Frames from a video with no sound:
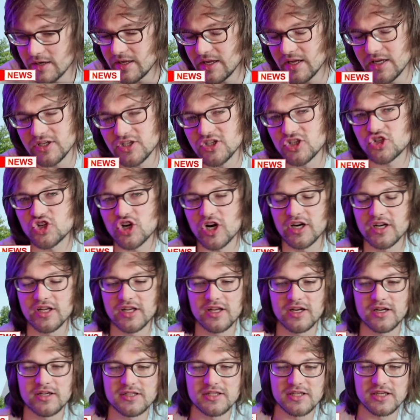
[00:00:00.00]
yeah, just trying to
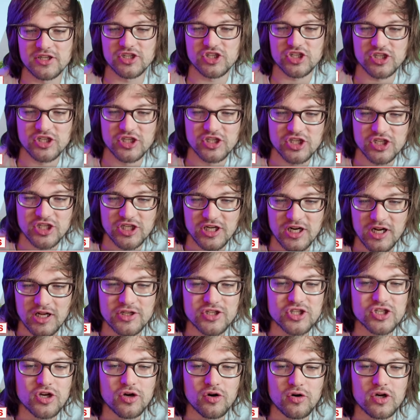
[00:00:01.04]
get attention. Shit, I'll
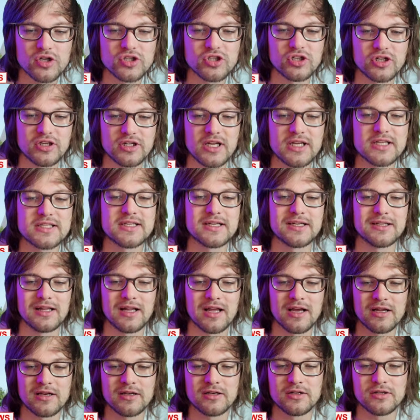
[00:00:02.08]
just go on to the next
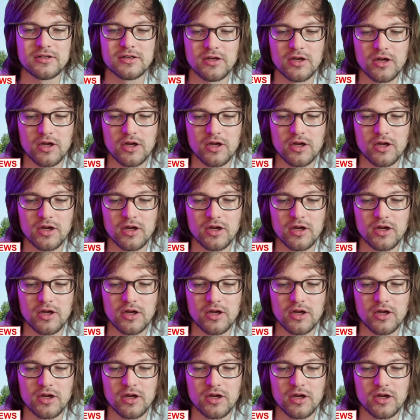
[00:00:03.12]
headline.